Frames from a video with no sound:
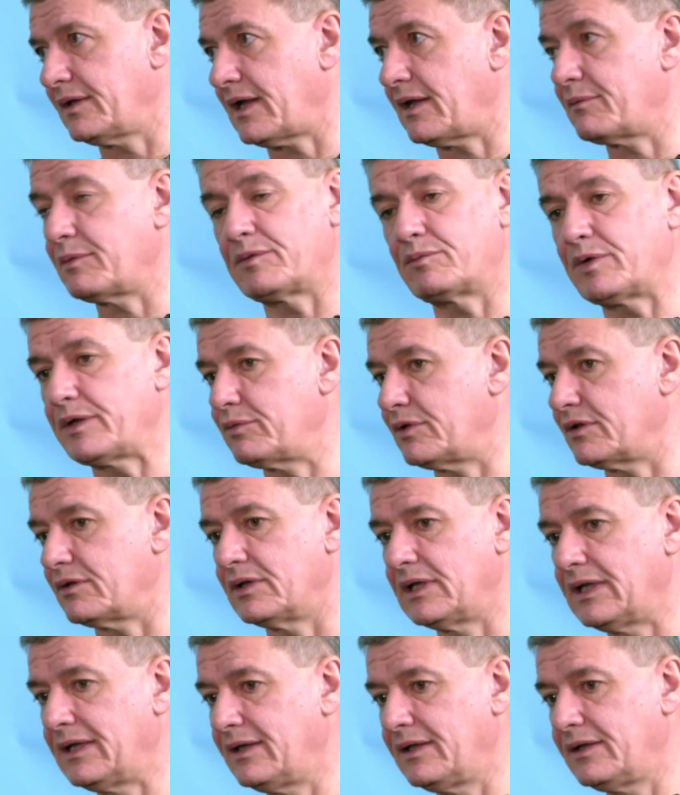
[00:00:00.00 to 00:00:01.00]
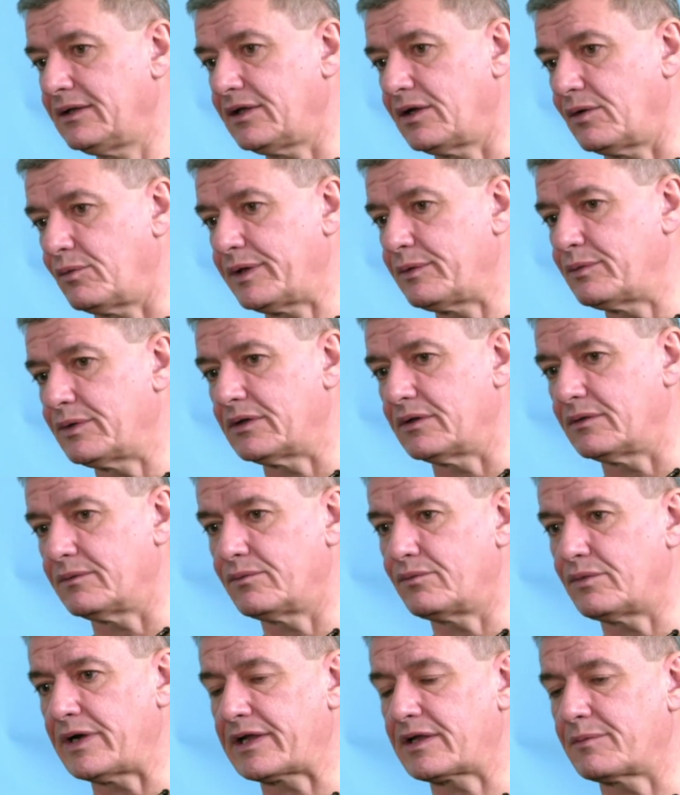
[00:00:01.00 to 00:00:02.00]
And we
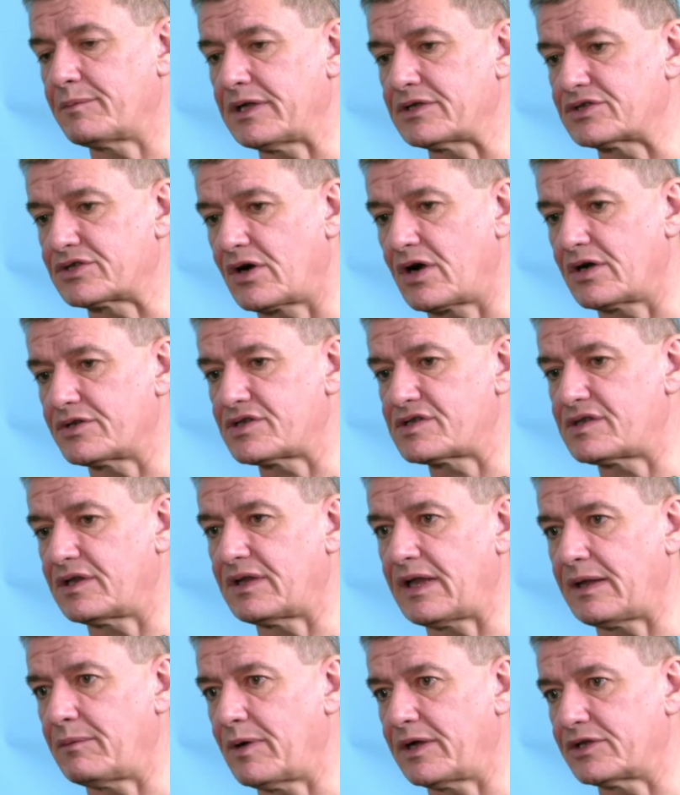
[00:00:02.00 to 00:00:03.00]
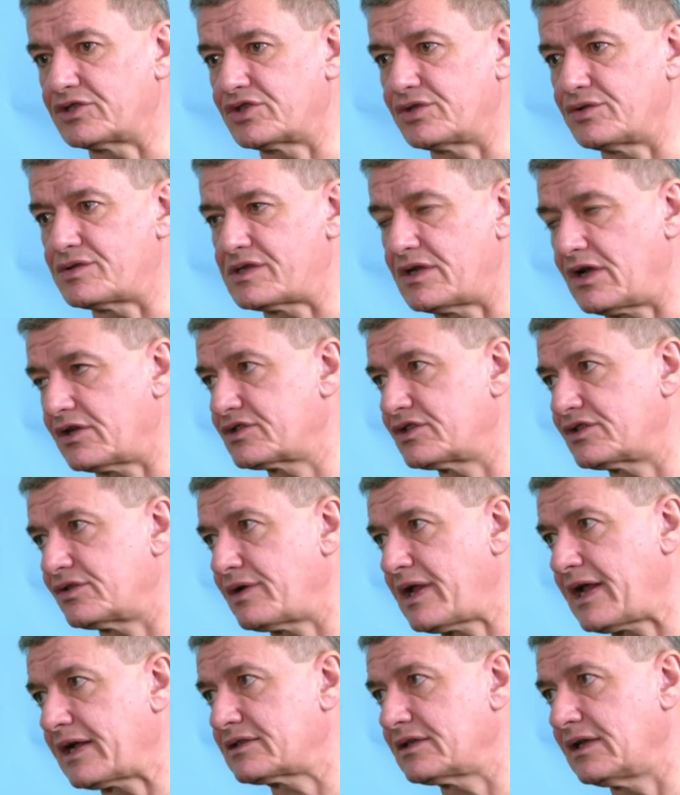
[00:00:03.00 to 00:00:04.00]
will recommend charges that they might choose not to
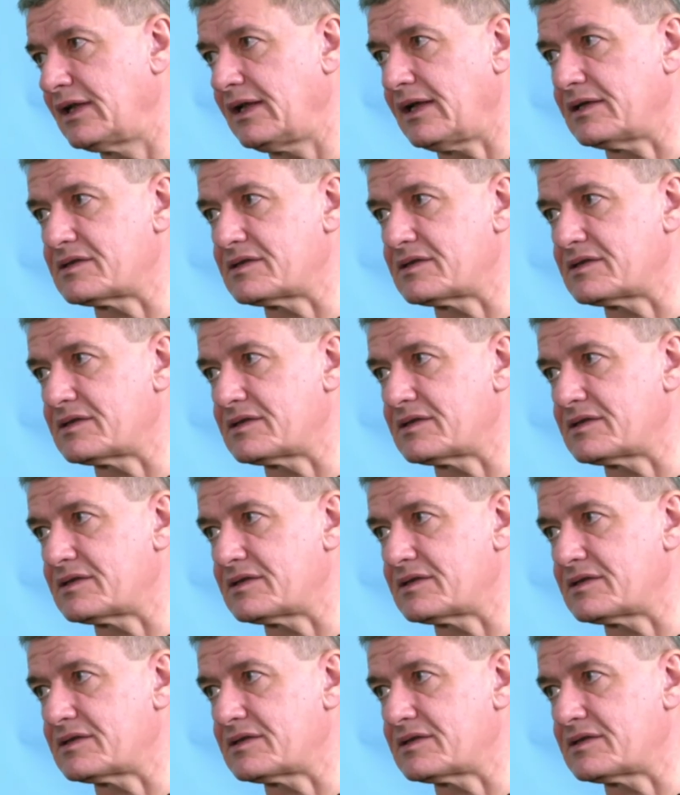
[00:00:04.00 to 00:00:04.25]
direct,